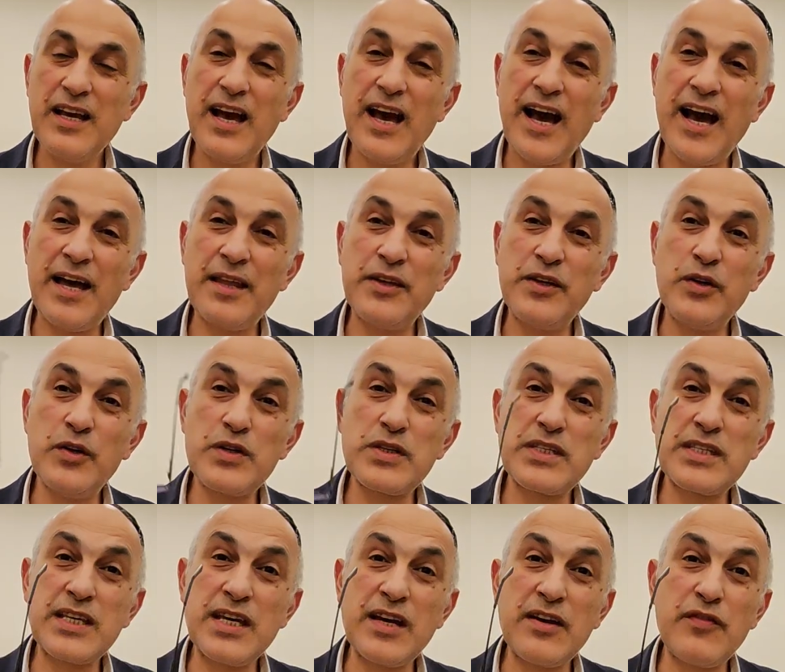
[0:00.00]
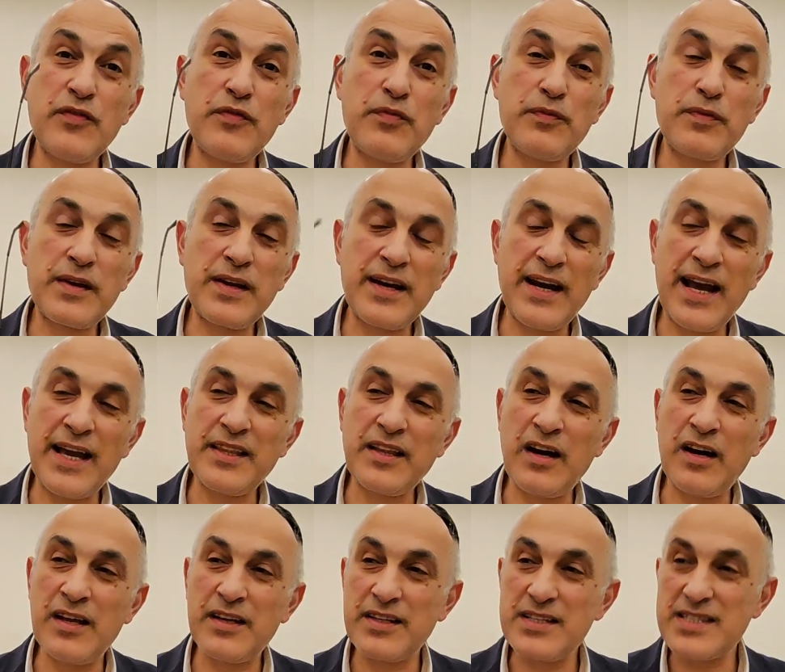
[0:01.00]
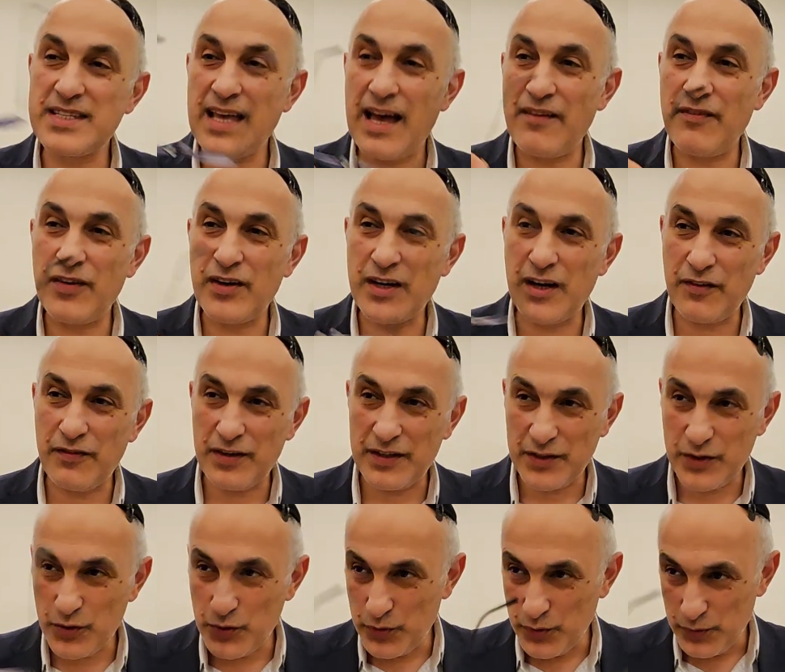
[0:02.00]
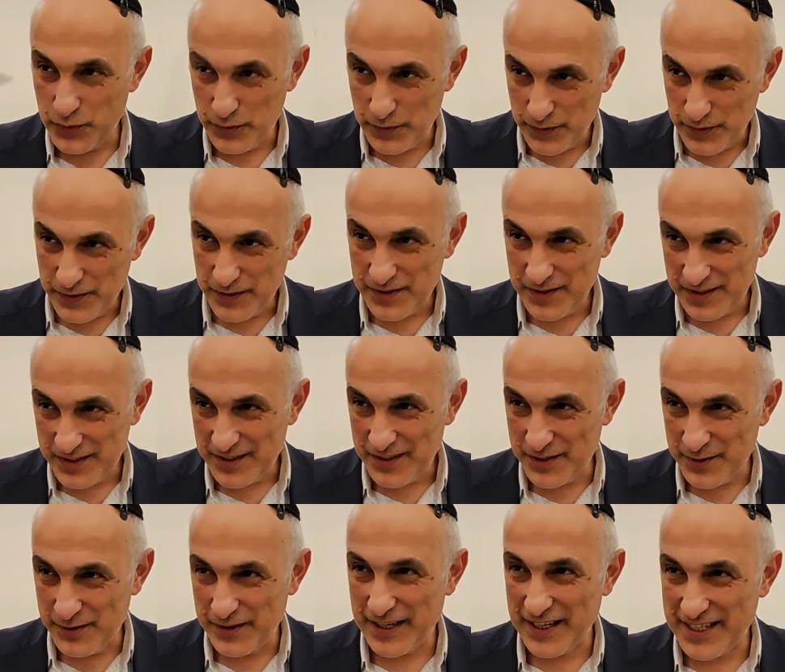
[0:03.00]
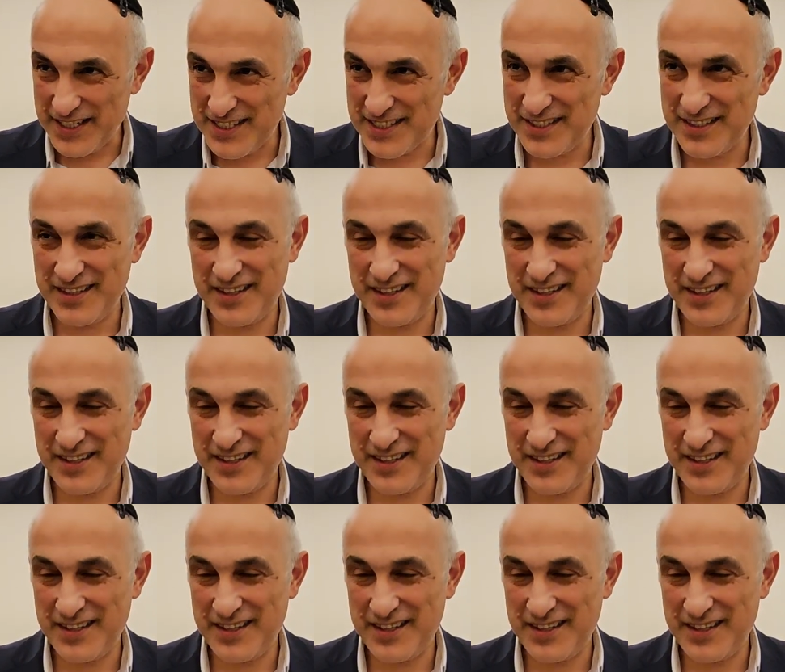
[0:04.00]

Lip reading: and Yosef cried on Savarav, on two necks.